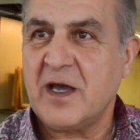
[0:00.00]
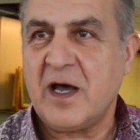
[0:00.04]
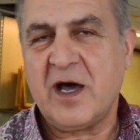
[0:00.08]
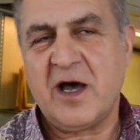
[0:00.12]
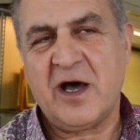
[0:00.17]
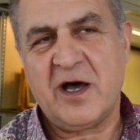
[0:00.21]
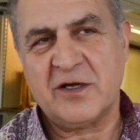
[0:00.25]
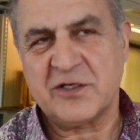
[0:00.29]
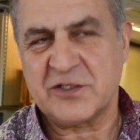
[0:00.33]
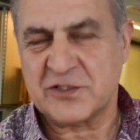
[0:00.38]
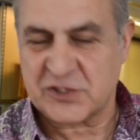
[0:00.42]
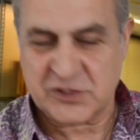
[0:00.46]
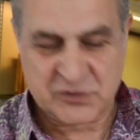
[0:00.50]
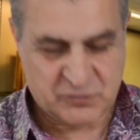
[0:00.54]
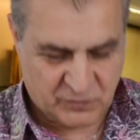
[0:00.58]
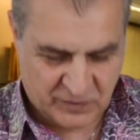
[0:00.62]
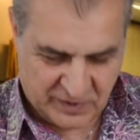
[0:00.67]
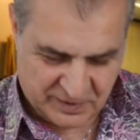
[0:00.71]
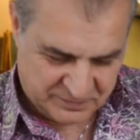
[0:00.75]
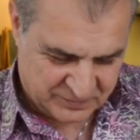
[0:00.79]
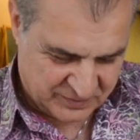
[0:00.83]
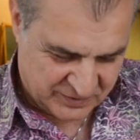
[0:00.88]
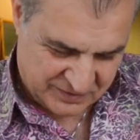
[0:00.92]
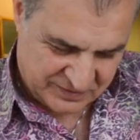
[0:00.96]
it off. Ah, you just
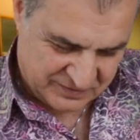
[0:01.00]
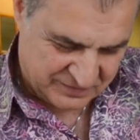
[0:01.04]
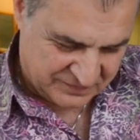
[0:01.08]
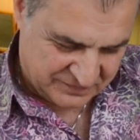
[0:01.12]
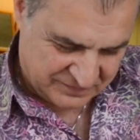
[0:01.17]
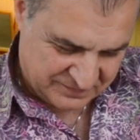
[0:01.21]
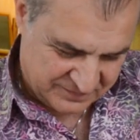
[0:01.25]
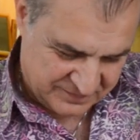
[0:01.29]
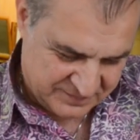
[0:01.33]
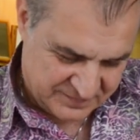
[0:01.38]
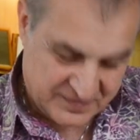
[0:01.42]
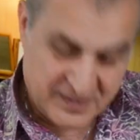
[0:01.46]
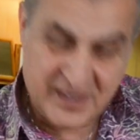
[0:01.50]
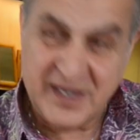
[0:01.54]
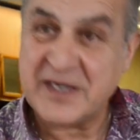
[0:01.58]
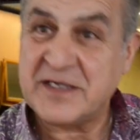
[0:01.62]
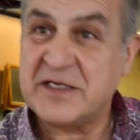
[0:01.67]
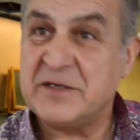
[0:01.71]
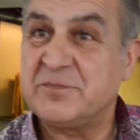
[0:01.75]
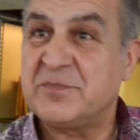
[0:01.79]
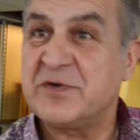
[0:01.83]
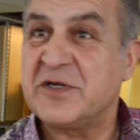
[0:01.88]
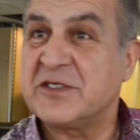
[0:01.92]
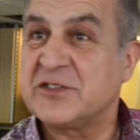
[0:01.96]
wipe it off. And
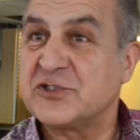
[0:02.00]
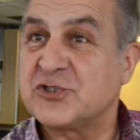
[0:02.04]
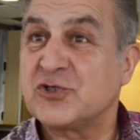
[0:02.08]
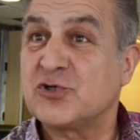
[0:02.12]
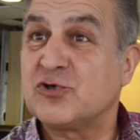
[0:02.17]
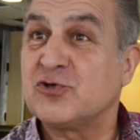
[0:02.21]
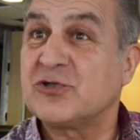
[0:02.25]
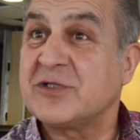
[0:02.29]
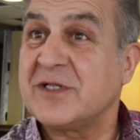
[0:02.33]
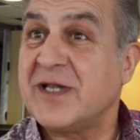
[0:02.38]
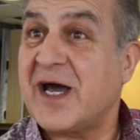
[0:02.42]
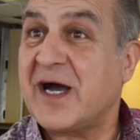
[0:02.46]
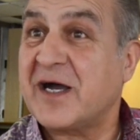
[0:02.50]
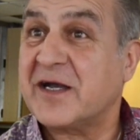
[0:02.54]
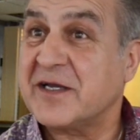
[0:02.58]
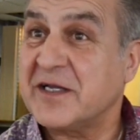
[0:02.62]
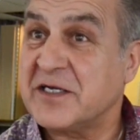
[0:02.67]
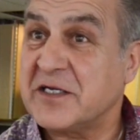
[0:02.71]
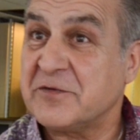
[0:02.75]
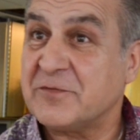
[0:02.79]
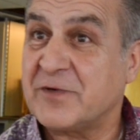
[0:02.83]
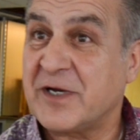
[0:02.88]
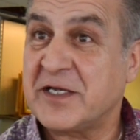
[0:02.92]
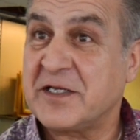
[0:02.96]
it brings you good luck
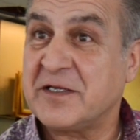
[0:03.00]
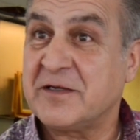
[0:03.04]
anyway.